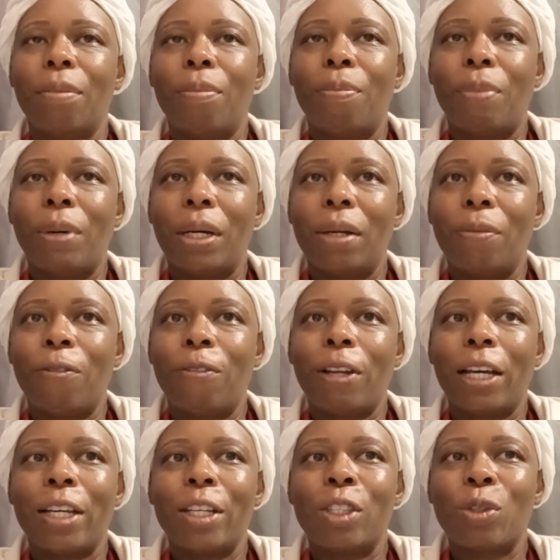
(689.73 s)

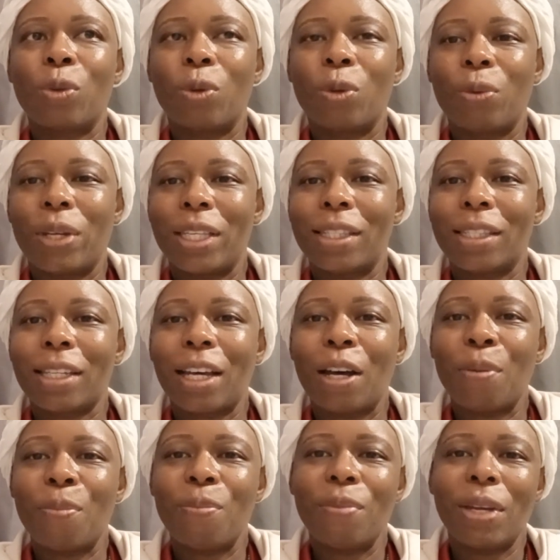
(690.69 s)
butterflies always
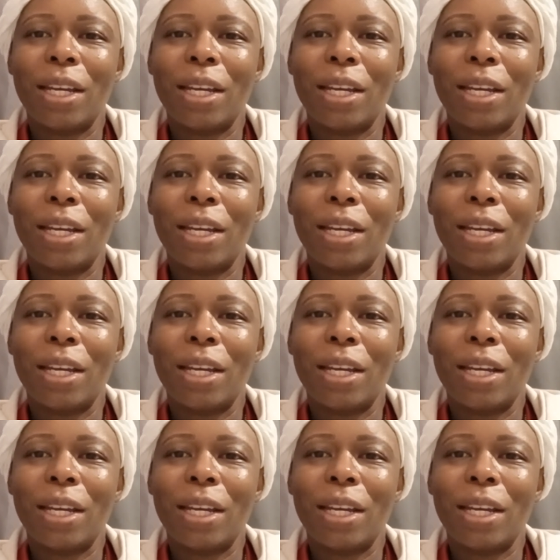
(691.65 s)
come